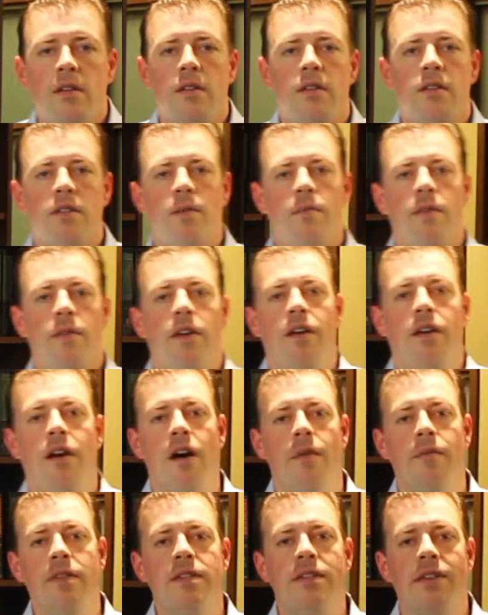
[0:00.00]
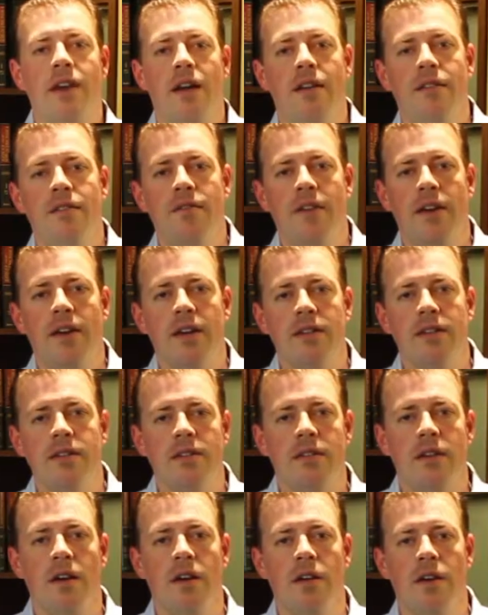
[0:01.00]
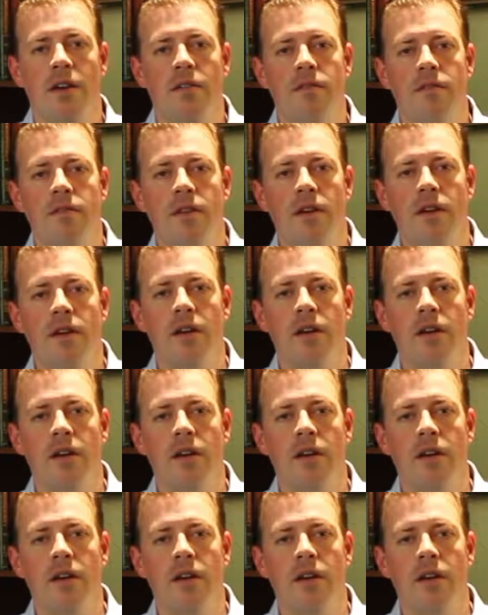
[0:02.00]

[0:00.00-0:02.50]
Some of the common side effects of